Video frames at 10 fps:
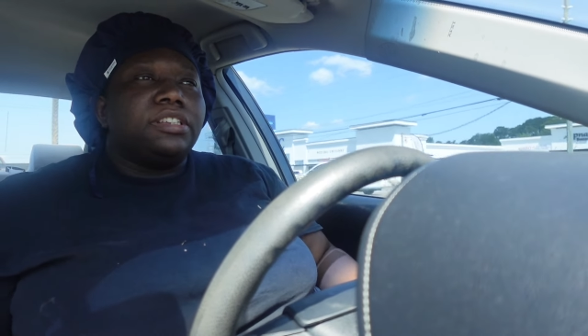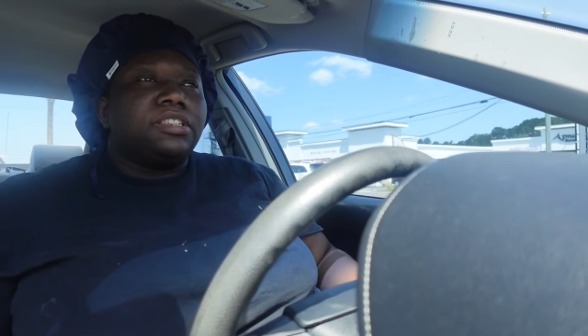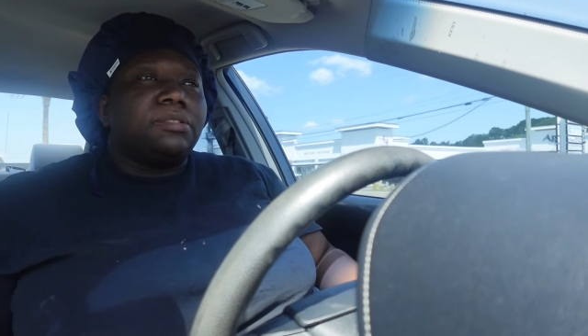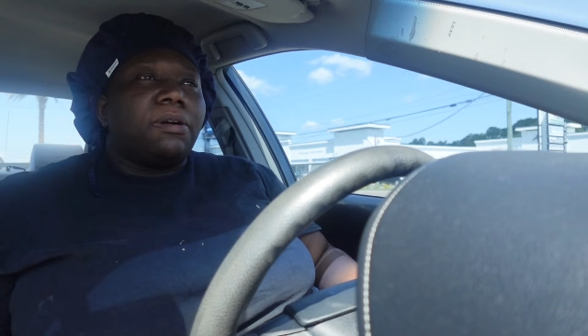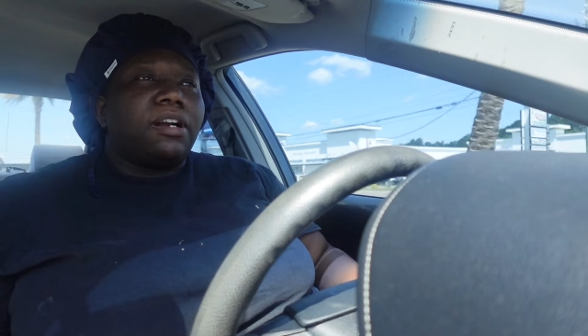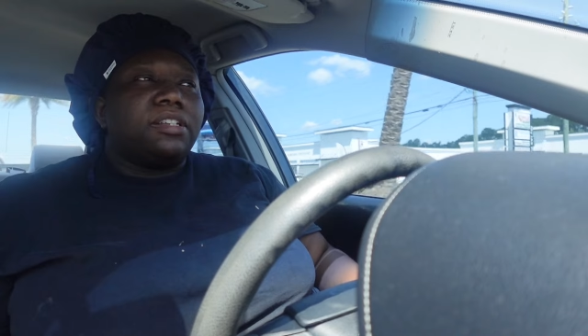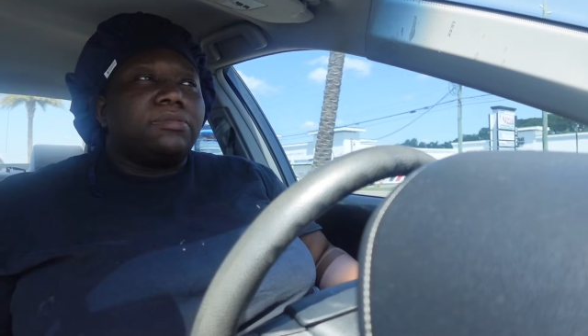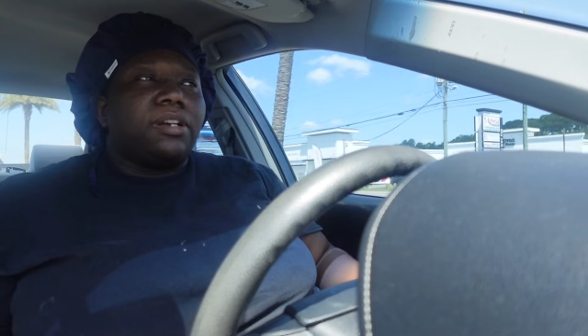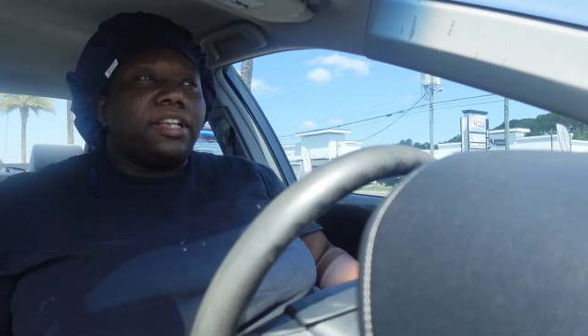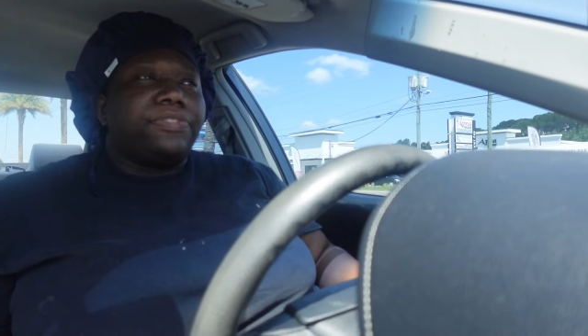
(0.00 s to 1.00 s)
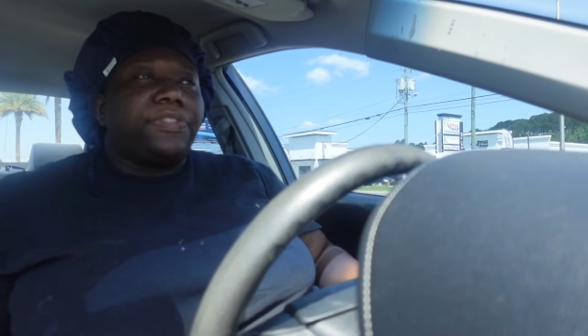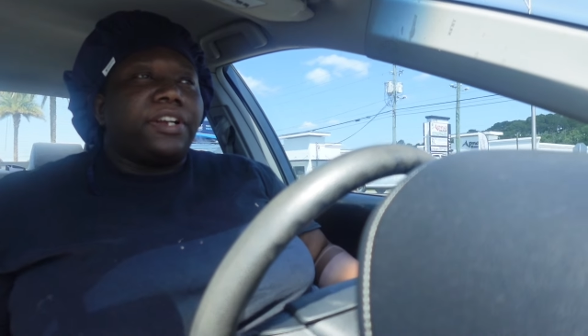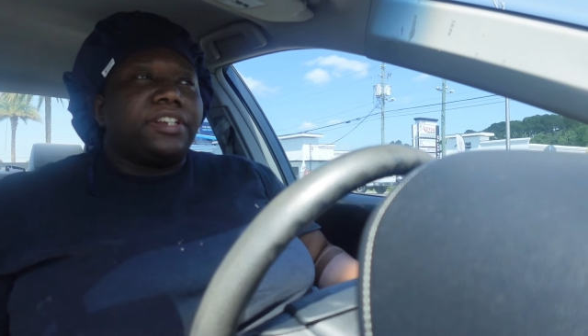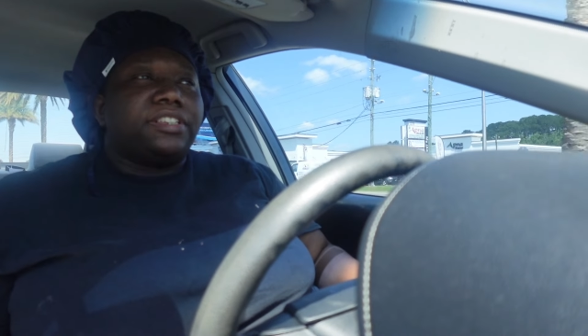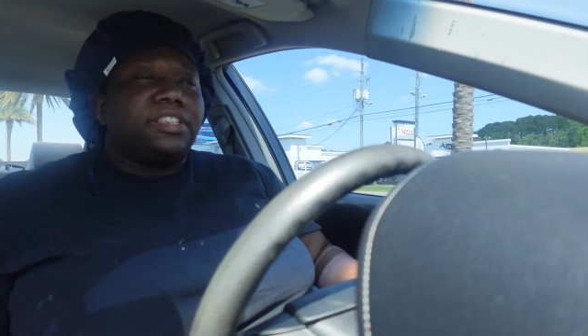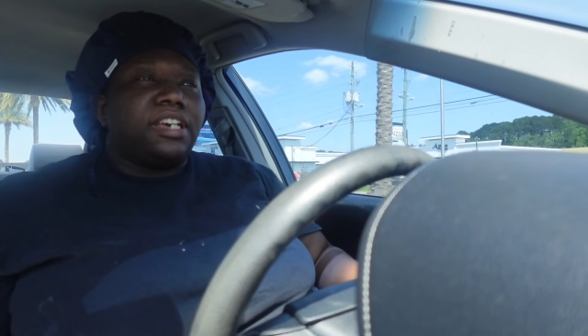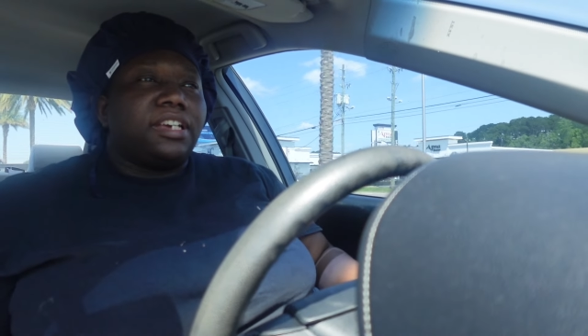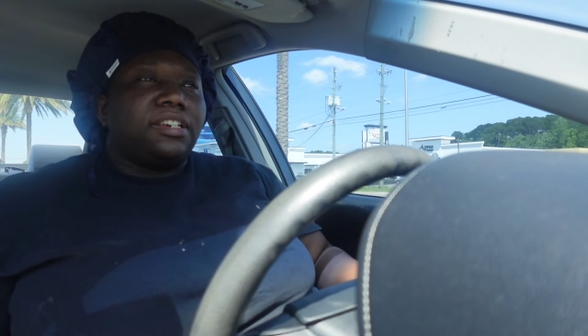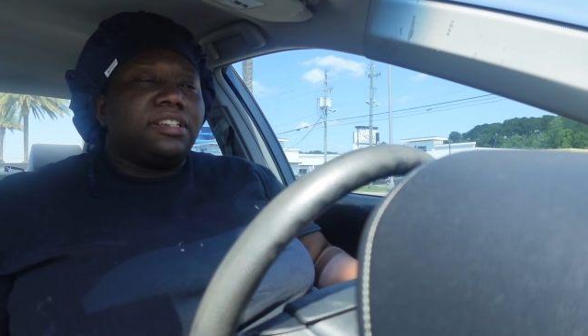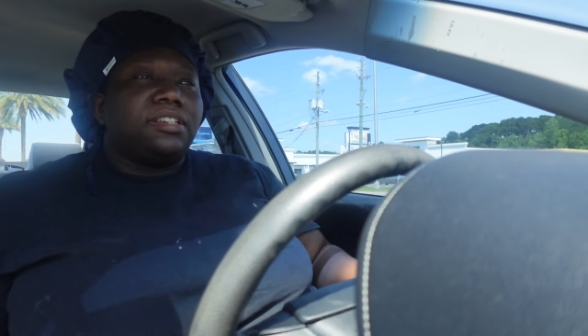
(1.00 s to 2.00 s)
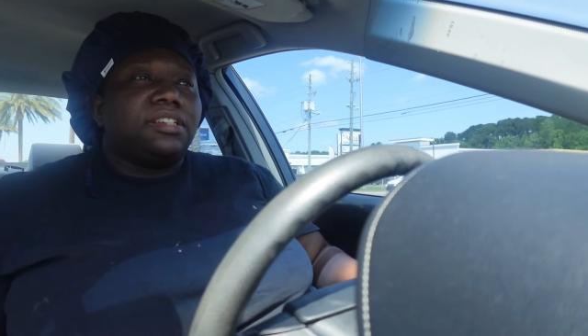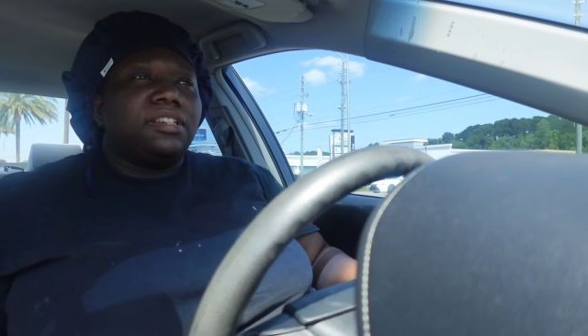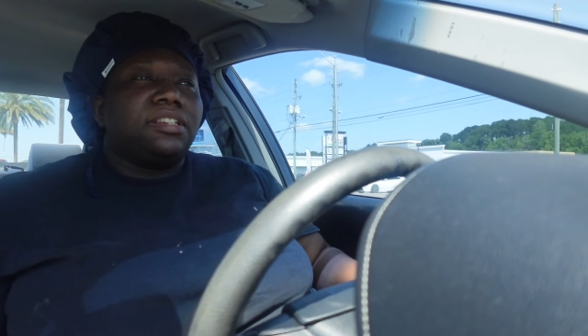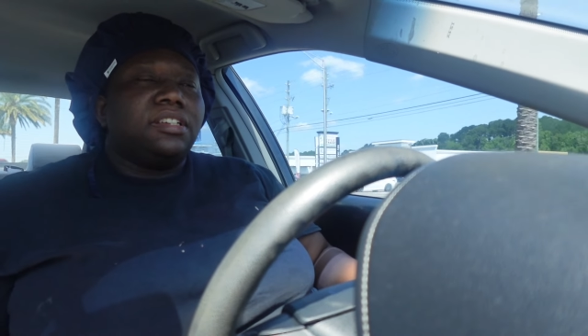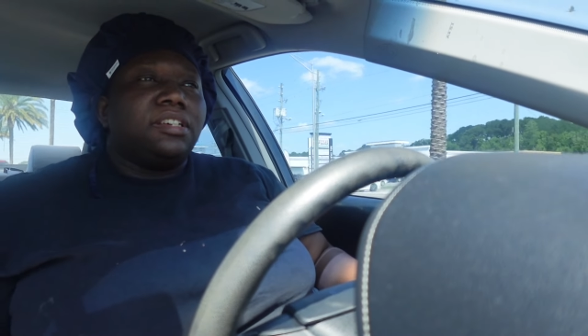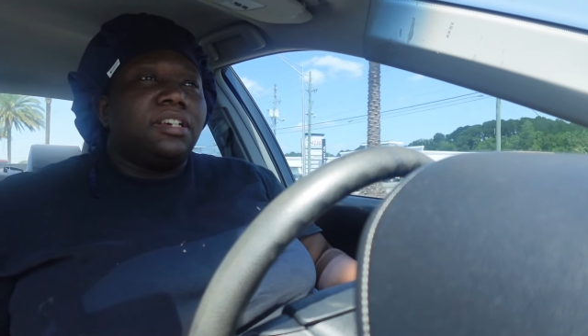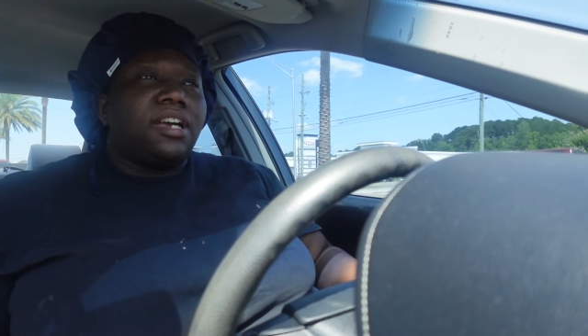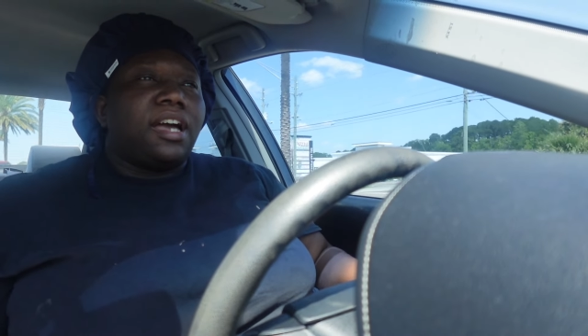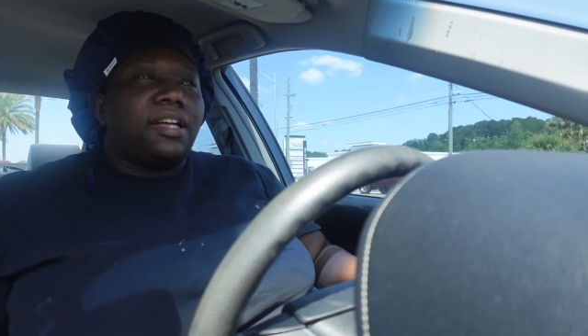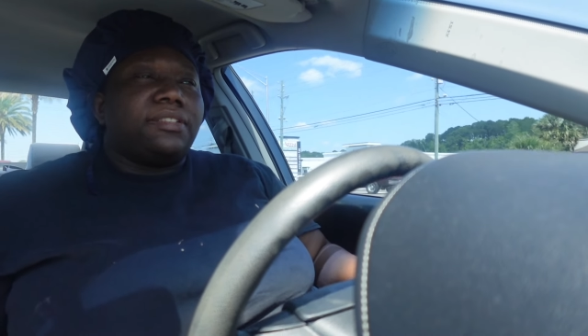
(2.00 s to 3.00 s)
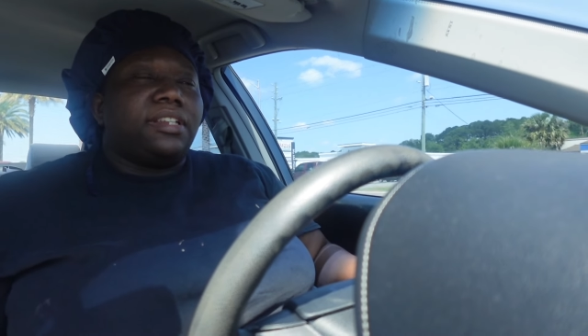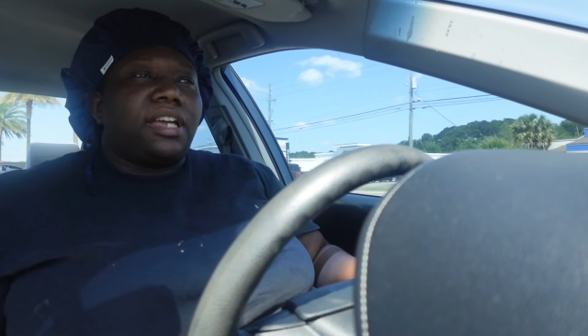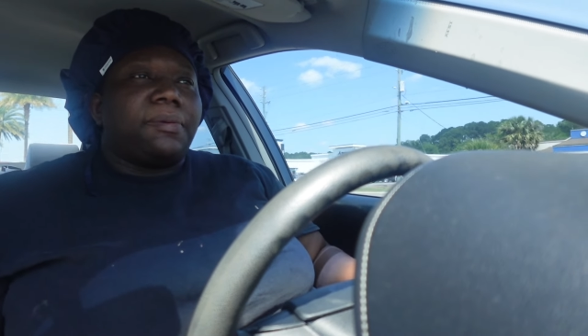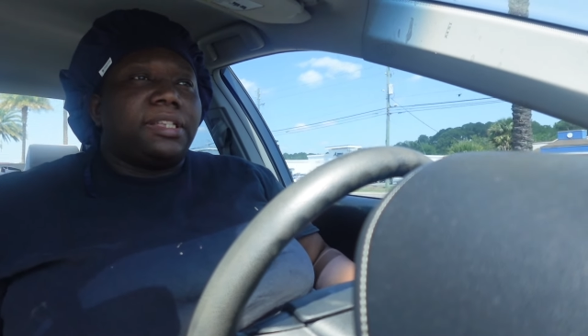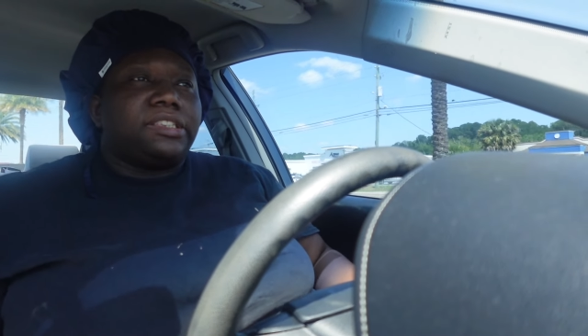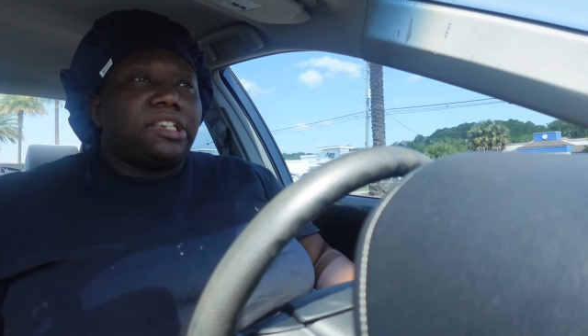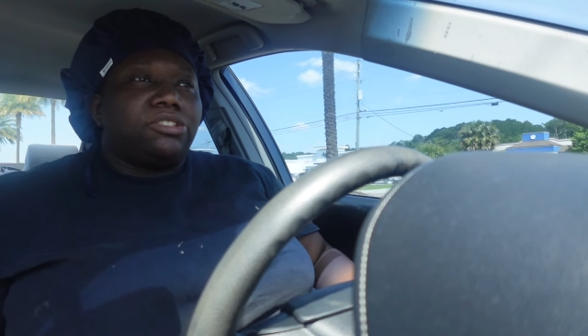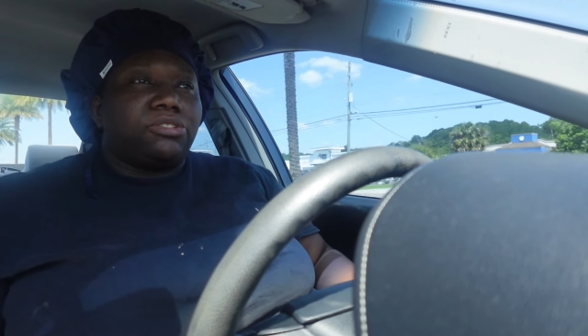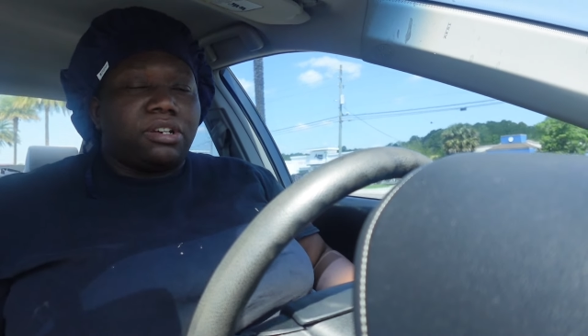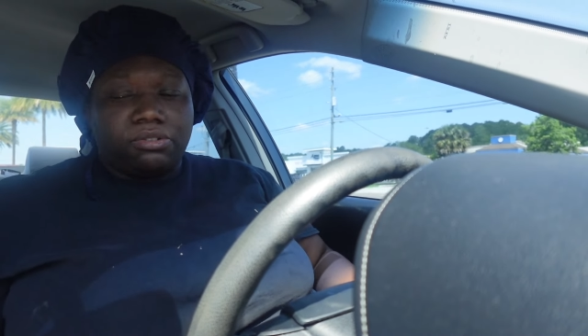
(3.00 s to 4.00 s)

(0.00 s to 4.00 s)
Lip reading: Tomorrow's what, Thursday? I have to look at my schedule.